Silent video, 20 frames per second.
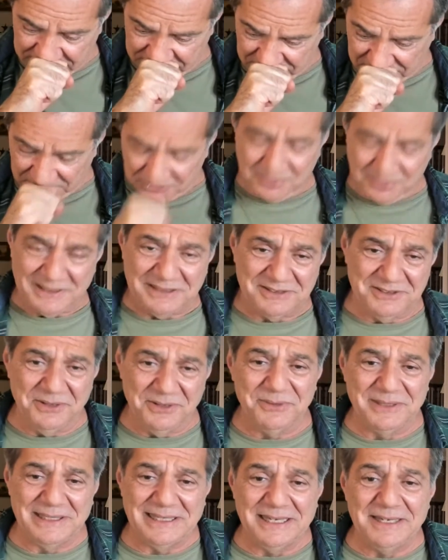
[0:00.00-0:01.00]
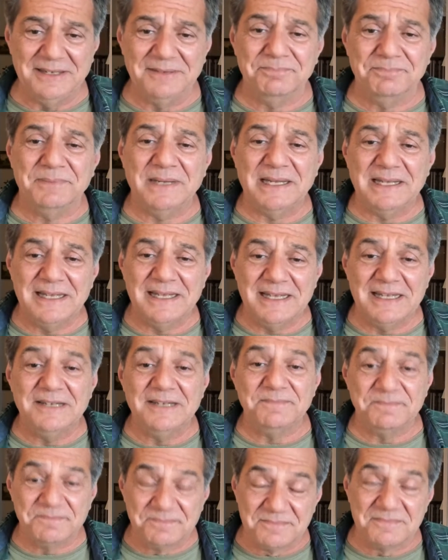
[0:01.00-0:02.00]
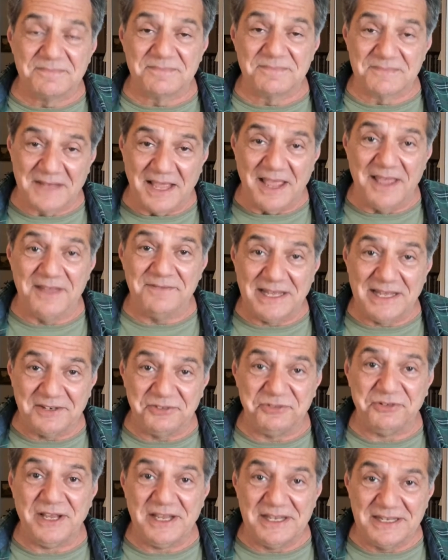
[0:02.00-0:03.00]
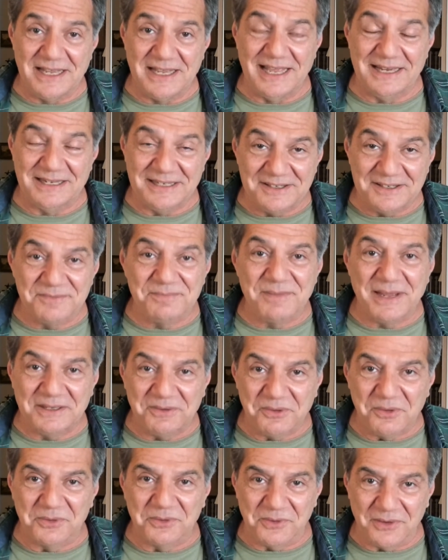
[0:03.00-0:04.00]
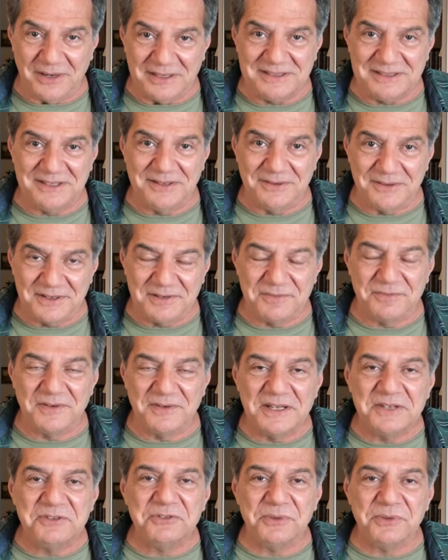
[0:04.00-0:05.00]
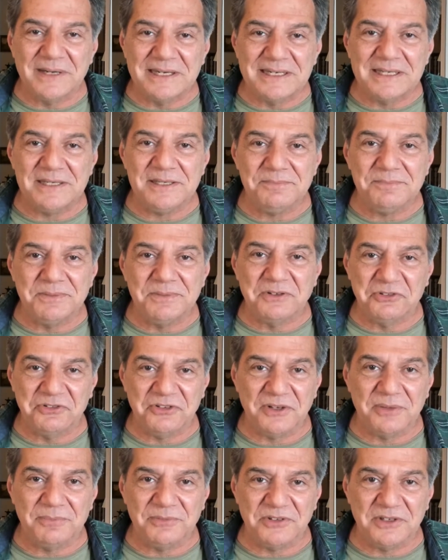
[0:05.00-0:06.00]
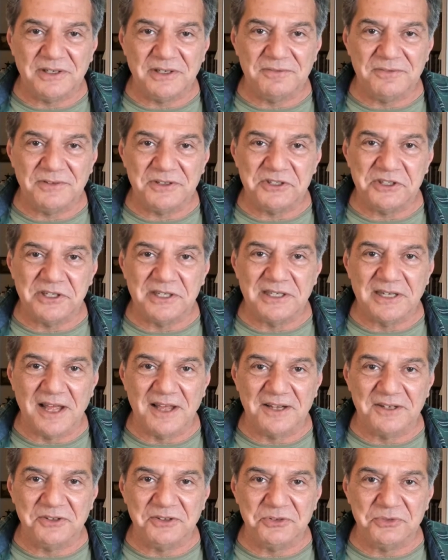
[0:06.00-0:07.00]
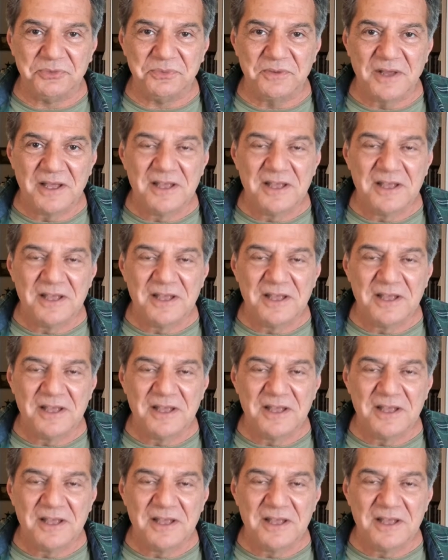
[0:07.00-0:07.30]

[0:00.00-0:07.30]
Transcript: doing it. But I've got to say, any of my old Criteria friends or any Bill Szymczyk aficionados